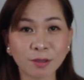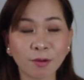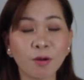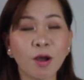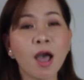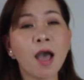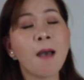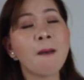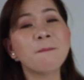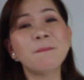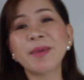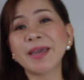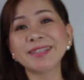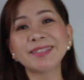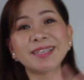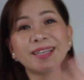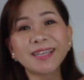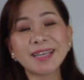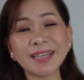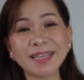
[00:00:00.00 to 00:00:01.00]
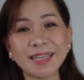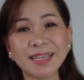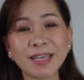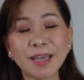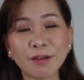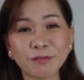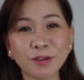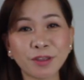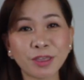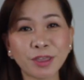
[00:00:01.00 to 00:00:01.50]
So basically
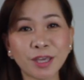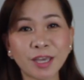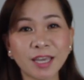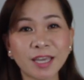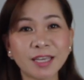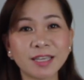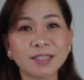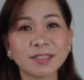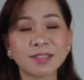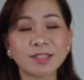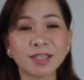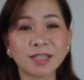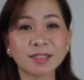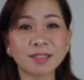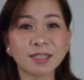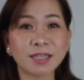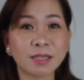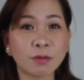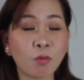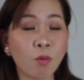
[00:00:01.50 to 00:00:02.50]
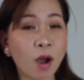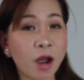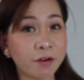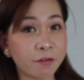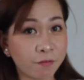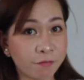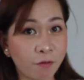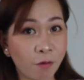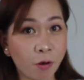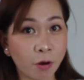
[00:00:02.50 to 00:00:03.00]
everything is just in
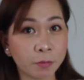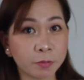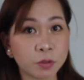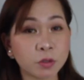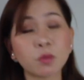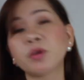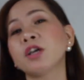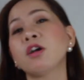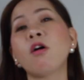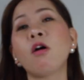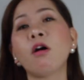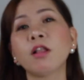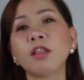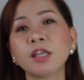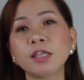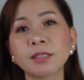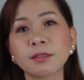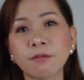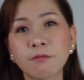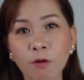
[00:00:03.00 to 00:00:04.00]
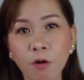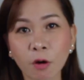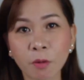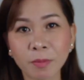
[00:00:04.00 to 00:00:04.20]
one form. So we call this form